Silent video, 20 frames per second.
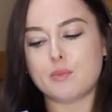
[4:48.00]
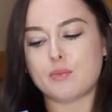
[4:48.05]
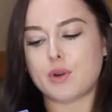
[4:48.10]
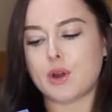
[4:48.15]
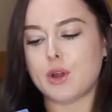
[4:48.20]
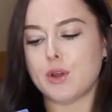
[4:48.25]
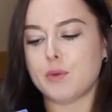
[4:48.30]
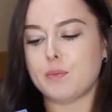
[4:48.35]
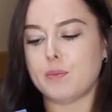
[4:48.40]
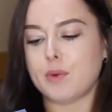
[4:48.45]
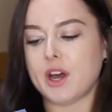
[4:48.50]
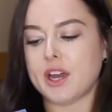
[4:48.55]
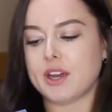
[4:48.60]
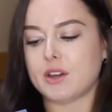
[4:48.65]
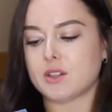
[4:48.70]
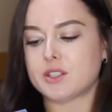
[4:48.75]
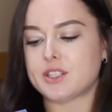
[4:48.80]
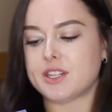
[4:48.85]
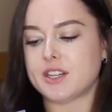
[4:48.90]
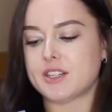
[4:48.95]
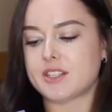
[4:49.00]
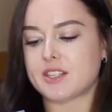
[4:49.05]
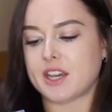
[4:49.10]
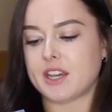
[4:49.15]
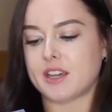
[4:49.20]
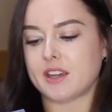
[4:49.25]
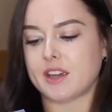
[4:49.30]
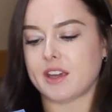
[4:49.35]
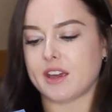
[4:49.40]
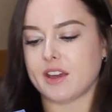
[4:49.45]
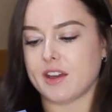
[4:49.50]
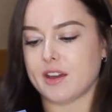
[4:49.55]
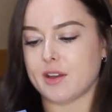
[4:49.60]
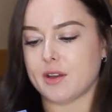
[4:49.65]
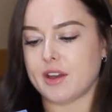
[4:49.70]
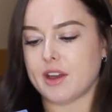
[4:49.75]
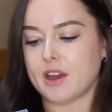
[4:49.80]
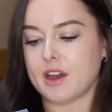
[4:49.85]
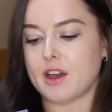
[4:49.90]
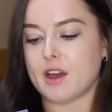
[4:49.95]
Probiotic
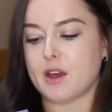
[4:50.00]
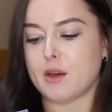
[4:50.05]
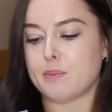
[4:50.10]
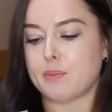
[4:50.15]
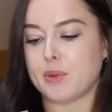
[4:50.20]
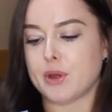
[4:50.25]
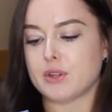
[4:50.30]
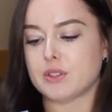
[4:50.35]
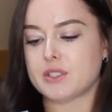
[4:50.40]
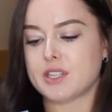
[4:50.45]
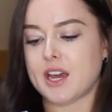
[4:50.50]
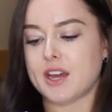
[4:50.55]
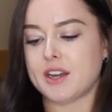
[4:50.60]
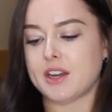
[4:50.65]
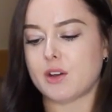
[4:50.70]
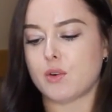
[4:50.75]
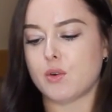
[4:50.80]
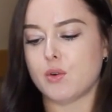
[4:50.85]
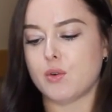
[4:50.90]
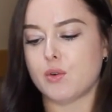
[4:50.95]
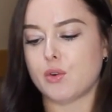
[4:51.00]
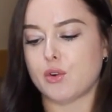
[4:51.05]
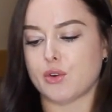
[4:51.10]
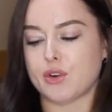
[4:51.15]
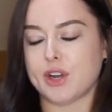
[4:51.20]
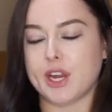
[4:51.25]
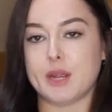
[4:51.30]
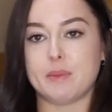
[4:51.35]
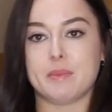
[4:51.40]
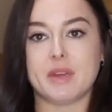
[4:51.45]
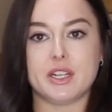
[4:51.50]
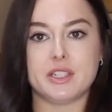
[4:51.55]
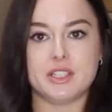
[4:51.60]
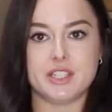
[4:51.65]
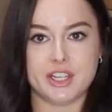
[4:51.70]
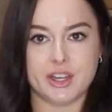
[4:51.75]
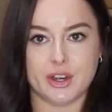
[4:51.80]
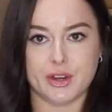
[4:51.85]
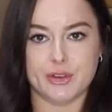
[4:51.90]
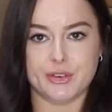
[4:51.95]
Skincare Botanical Cream
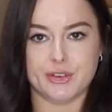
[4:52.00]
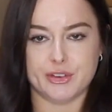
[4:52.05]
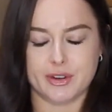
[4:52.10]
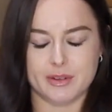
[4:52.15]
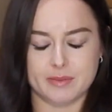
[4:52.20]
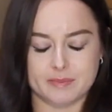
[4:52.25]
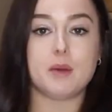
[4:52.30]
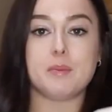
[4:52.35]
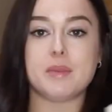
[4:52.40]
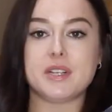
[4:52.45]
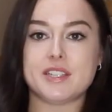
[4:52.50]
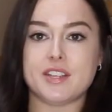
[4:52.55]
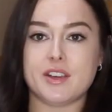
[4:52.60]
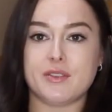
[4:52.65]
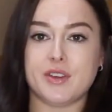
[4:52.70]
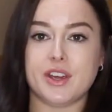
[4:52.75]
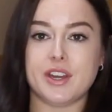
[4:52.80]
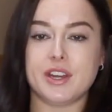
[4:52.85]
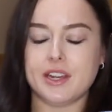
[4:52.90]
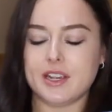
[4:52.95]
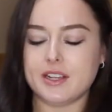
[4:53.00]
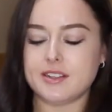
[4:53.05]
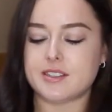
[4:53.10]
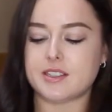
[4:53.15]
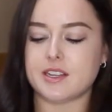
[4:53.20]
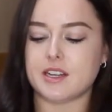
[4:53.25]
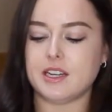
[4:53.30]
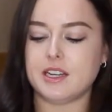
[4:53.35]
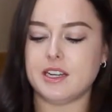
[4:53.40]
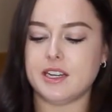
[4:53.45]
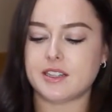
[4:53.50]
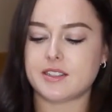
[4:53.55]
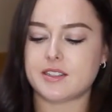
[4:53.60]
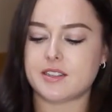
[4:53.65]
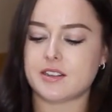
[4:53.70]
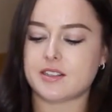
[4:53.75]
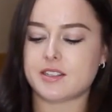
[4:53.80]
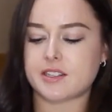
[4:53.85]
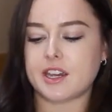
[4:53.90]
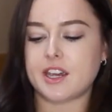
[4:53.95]
Deodorant. Number 7 is the
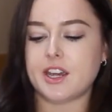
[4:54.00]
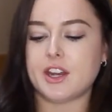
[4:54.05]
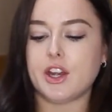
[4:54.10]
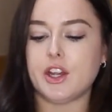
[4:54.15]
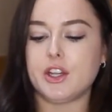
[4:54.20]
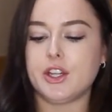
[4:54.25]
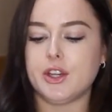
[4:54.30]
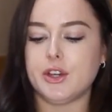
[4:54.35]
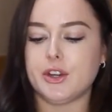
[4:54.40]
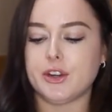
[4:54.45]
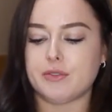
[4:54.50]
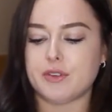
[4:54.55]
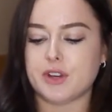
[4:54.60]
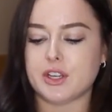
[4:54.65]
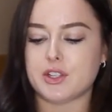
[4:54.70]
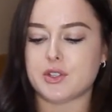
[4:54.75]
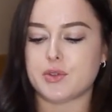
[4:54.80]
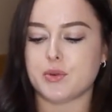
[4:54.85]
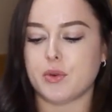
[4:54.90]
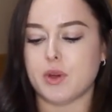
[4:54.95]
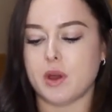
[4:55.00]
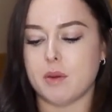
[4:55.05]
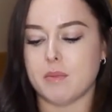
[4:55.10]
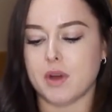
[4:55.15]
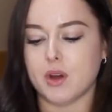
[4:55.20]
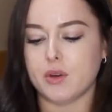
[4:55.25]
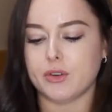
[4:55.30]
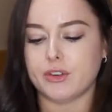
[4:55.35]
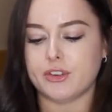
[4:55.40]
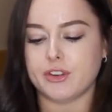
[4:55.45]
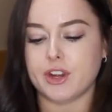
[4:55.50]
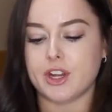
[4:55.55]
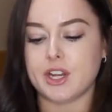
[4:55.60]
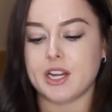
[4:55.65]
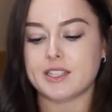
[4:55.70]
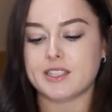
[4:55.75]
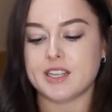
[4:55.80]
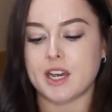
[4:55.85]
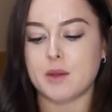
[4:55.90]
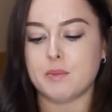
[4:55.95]
Lixirskin Universal Emulsion
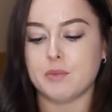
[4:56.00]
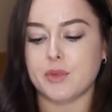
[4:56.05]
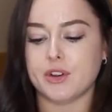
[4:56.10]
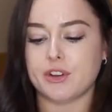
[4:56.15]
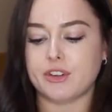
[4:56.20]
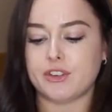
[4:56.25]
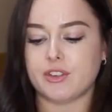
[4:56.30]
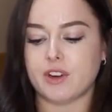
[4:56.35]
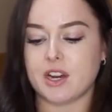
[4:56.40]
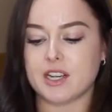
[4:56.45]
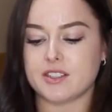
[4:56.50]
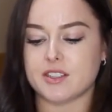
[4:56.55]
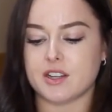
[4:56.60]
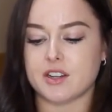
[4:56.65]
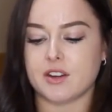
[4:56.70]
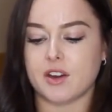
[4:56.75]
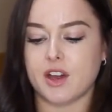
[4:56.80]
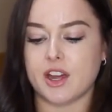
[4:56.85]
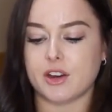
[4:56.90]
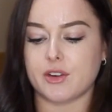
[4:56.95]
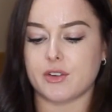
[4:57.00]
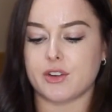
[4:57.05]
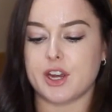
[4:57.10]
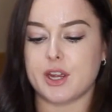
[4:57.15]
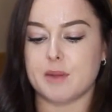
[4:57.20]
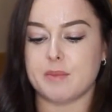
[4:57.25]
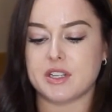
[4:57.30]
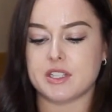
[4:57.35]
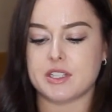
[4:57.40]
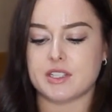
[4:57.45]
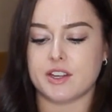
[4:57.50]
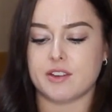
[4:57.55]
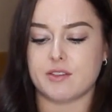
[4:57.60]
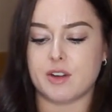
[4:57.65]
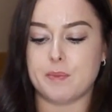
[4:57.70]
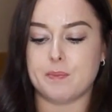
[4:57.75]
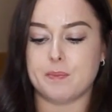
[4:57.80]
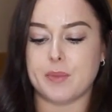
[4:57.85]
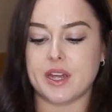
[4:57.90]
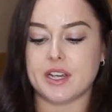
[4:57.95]
Day Moisturiser Night Cream
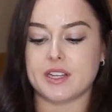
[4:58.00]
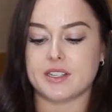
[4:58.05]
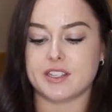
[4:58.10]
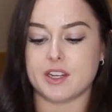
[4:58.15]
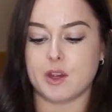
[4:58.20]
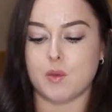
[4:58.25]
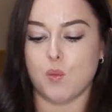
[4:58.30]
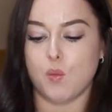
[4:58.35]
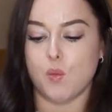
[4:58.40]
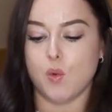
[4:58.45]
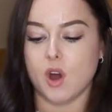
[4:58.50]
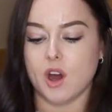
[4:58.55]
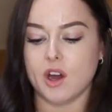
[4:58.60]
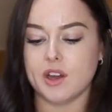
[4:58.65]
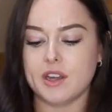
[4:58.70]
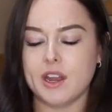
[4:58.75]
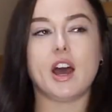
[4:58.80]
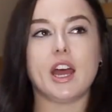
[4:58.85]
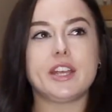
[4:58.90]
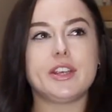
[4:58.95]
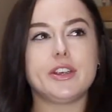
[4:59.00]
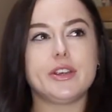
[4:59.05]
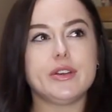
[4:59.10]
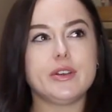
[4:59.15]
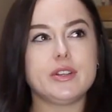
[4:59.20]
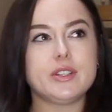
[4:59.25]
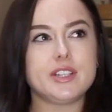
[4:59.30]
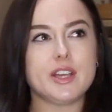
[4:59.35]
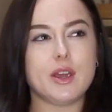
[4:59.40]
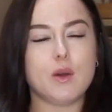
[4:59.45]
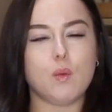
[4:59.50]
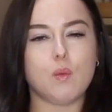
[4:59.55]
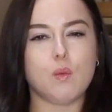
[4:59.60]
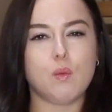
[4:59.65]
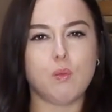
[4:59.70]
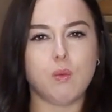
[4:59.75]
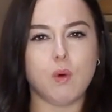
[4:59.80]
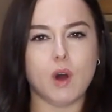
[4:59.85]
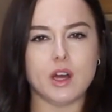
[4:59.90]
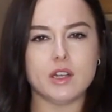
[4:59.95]
Serum Base in 1. I used it
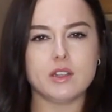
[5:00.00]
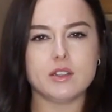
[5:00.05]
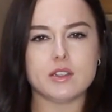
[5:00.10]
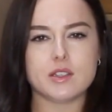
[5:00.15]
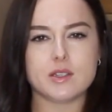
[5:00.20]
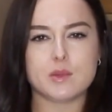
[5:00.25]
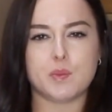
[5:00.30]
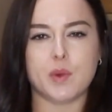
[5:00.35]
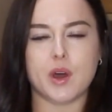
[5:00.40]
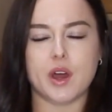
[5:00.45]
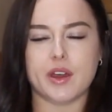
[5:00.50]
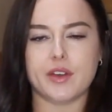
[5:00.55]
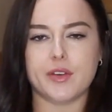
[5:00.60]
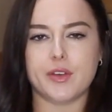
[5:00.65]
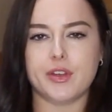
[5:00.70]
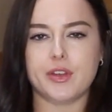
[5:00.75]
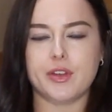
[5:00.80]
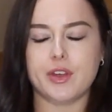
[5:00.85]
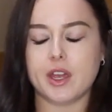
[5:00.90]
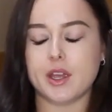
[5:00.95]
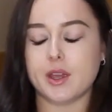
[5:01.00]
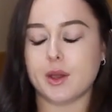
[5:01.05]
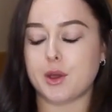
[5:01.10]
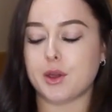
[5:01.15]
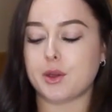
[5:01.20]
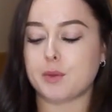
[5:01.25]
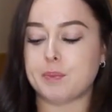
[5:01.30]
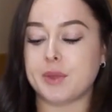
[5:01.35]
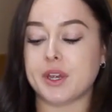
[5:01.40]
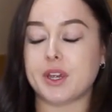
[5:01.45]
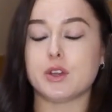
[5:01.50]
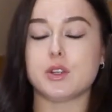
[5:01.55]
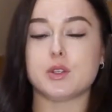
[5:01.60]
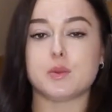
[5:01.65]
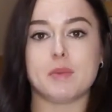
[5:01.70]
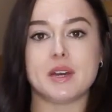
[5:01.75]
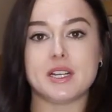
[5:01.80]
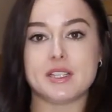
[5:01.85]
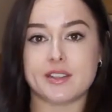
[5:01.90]
once, but I think because my